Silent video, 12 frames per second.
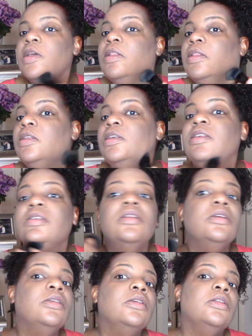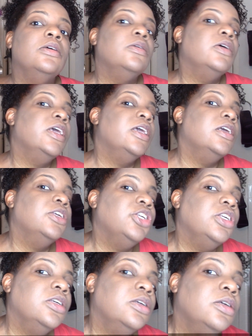This looks a little
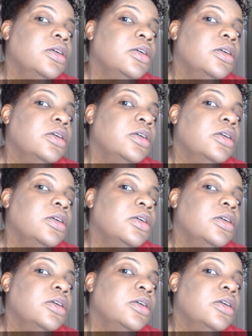ashy.